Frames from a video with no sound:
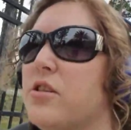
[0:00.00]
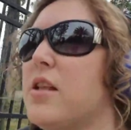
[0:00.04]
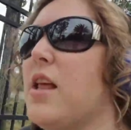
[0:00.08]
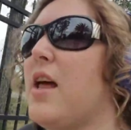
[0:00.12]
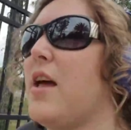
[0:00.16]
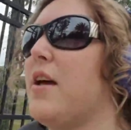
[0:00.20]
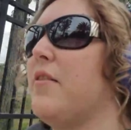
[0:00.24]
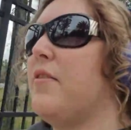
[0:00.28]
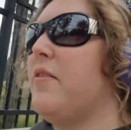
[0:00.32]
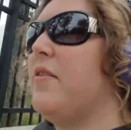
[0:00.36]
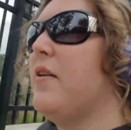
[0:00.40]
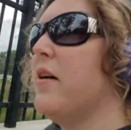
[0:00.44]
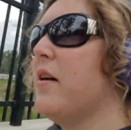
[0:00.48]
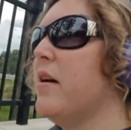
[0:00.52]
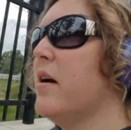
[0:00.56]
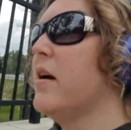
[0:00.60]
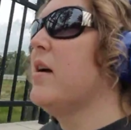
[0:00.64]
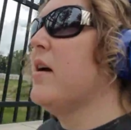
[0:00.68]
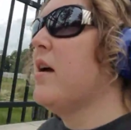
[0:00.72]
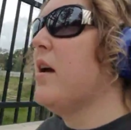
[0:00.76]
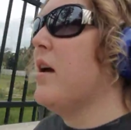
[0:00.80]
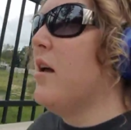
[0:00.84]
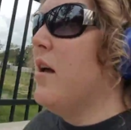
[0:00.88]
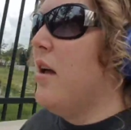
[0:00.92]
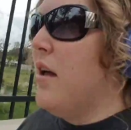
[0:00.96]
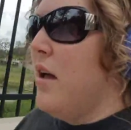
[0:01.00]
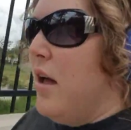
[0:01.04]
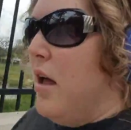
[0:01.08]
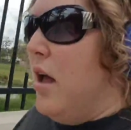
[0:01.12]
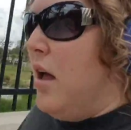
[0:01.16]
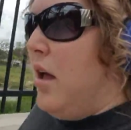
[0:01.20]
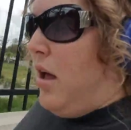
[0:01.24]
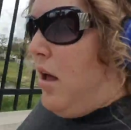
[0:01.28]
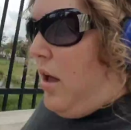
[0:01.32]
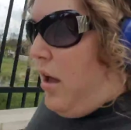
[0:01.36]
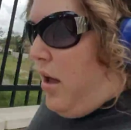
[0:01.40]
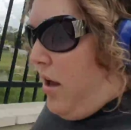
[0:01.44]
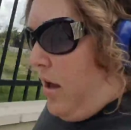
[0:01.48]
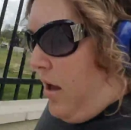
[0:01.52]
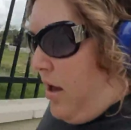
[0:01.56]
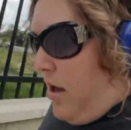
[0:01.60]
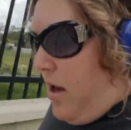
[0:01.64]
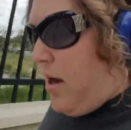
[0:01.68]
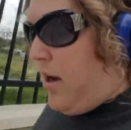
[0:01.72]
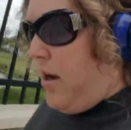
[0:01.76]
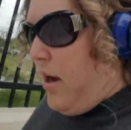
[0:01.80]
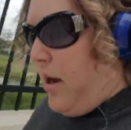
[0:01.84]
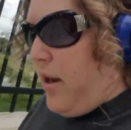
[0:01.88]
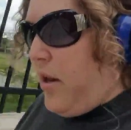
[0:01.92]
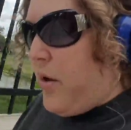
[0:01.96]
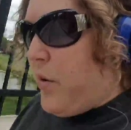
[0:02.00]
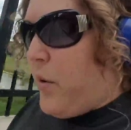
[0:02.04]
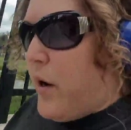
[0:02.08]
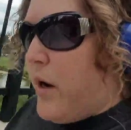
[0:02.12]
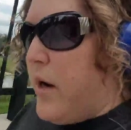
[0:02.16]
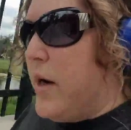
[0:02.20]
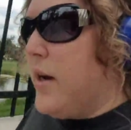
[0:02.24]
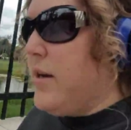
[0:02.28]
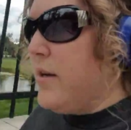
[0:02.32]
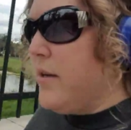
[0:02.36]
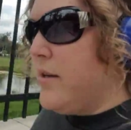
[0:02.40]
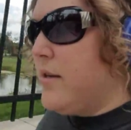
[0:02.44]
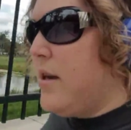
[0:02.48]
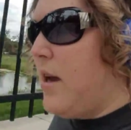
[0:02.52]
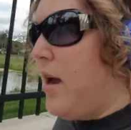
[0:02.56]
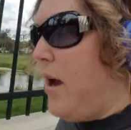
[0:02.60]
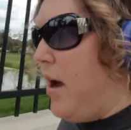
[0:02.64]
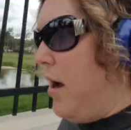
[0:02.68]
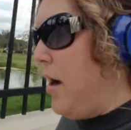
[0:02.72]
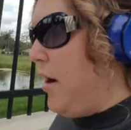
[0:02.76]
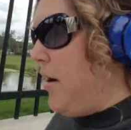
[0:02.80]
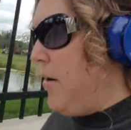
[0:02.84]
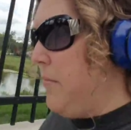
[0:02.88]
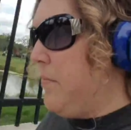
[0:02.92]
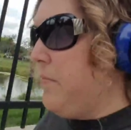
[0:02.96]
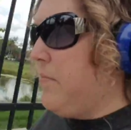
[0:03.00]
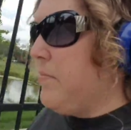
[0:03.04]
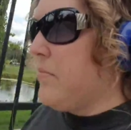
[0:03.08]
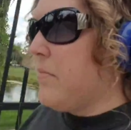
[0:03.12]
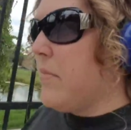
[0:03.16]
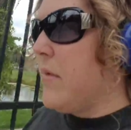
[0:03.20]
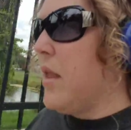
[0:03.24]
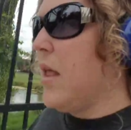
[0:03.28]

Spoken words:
is life. Anyways, I